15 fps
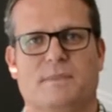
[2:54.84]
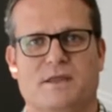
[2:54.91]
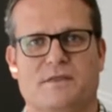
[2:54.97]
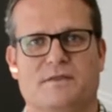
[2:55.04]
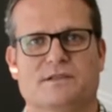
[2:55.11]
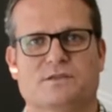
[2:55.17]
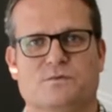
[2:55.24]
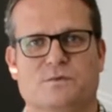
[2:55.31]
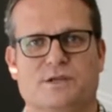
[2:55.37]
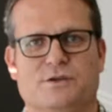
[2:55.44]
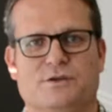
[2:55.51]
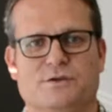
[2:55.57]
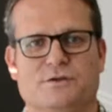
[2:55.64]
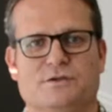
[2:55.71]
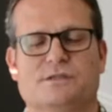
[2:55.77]
methods we
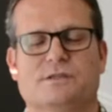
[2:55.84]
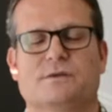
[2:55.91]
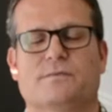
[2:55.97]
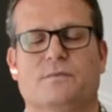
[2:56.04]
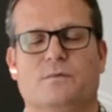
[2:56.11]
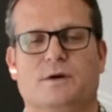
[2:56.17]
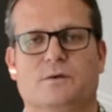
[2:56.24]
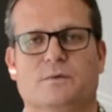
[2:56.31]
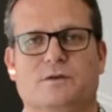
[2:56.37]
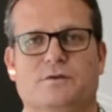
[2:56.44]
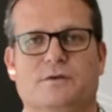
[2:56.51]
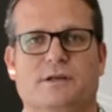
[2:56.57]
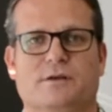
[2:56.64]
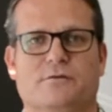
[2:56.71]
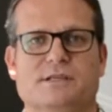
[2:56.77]
use when
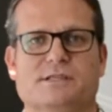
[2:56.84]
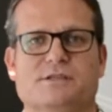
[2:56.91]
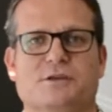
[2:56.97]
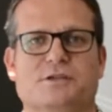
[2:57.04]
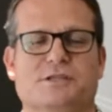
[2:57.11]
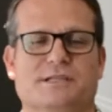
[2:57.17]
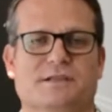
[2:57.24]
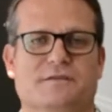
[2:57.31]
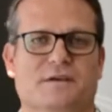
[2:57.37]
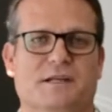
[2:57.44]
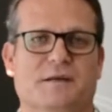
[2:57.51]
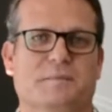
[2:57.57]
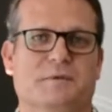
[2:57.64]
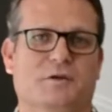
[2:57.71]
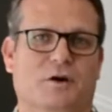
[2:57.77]
we're doing research and
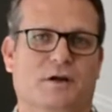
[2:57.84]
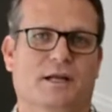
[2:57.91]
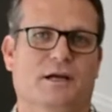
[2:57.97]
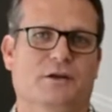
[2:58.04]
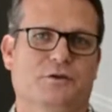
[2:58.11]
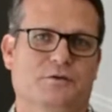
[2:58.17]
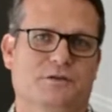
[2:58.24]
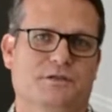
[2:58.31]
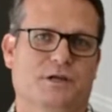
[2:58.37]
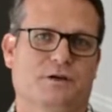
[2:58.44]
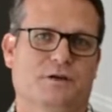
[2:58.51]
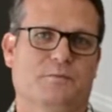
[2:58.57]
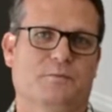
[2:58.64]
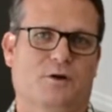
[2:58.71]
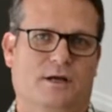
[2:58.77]
development on our new
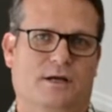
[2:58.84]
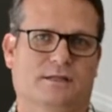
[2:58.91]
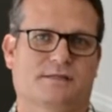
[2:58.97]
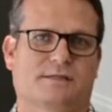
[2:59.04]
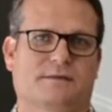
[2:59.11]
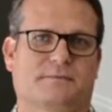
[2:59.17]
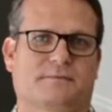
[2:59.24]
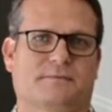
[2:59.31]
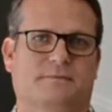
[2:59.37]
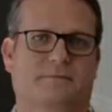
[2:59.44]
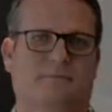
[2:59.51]
toner products.